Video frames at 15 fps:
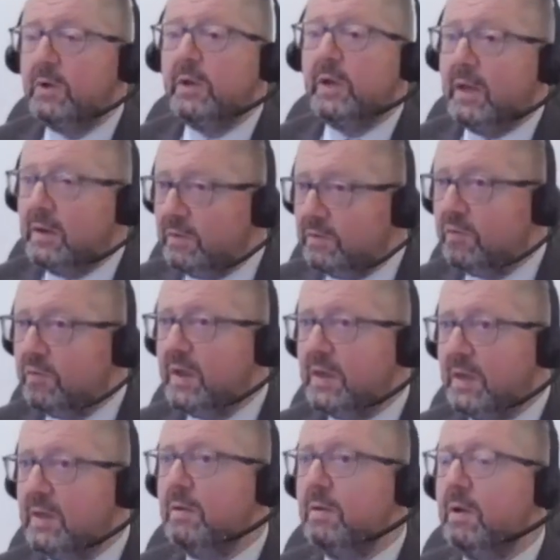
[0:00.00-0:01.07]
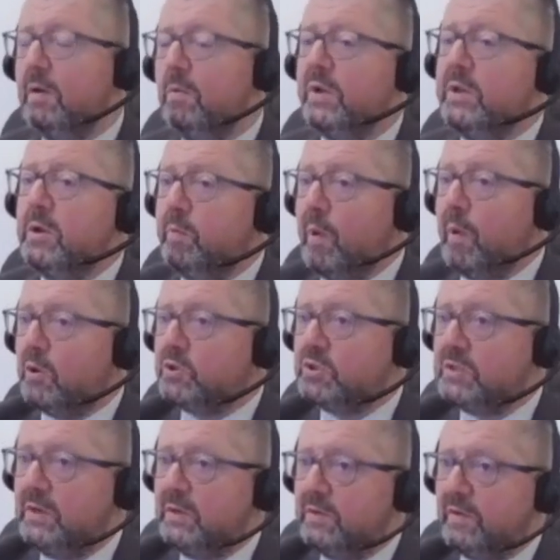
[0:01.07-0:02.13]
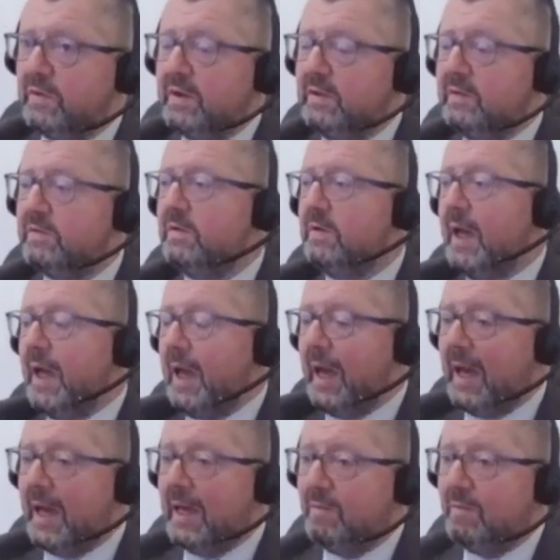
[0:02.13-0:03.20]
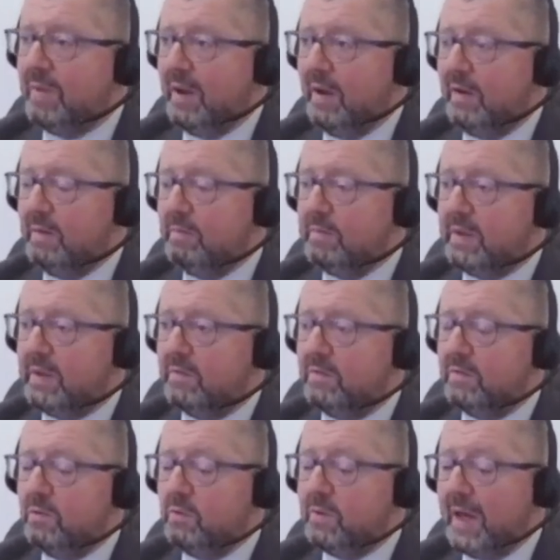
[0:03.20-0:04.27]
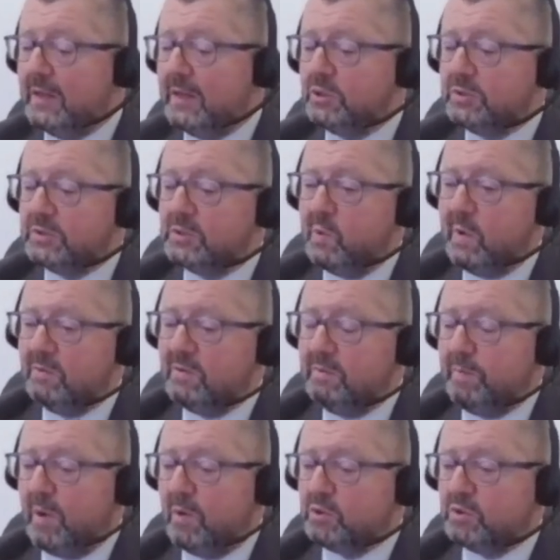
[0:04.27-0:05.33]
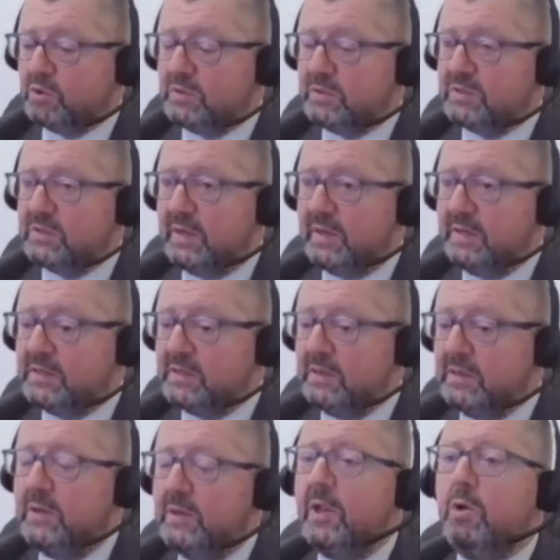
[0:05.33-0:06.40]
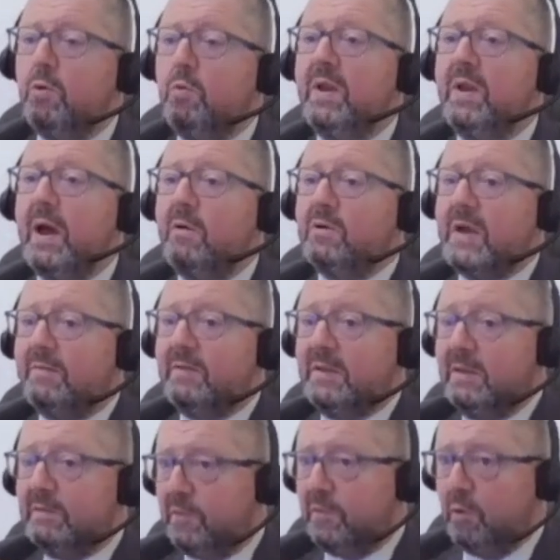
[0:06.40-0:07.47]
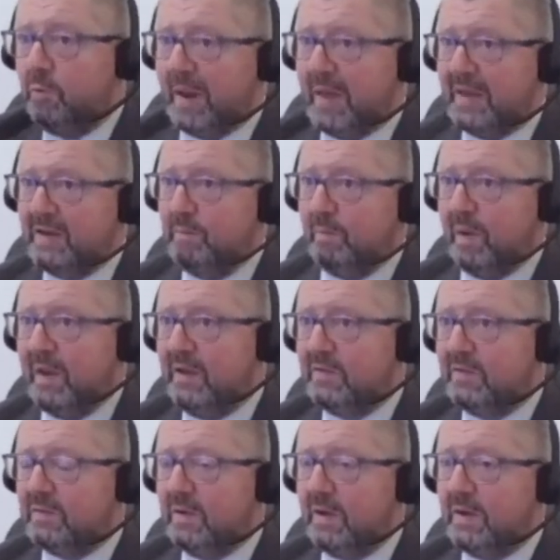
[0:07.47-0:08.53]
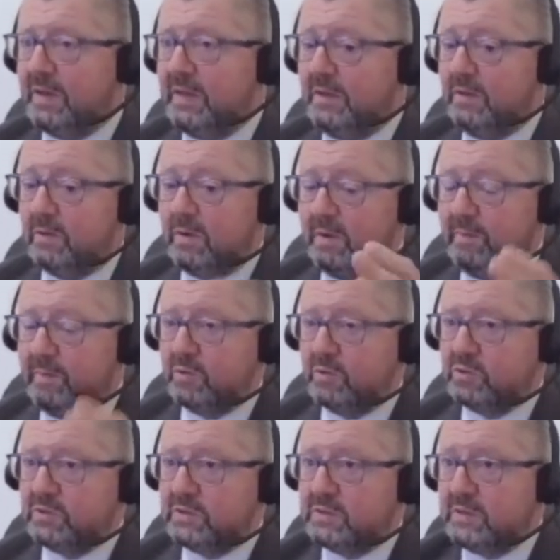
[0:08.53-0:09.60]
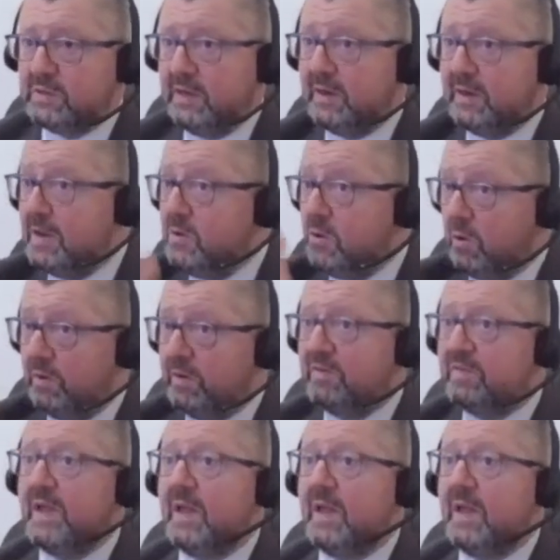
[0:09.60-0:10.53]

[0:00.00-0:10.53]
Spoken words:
it is tricky when you're purchasing a site and building, because you can't just go out and purchase a site without having the full plan in place, i.e. you're going to purchase the site and you're going to